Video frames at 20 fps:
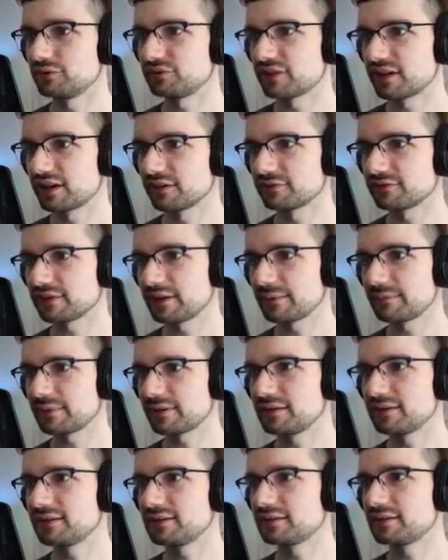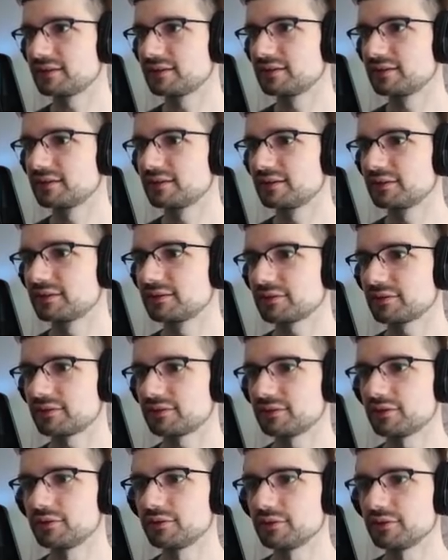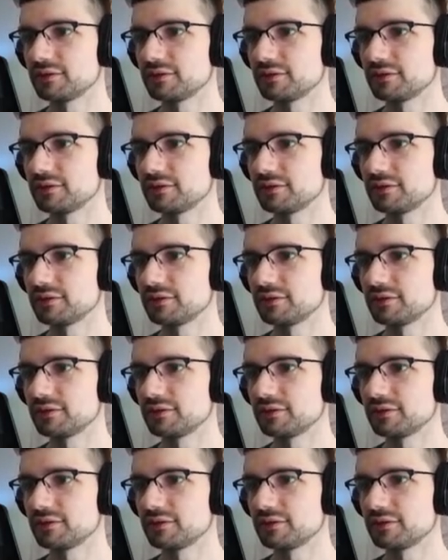firefly pendant. Let's see who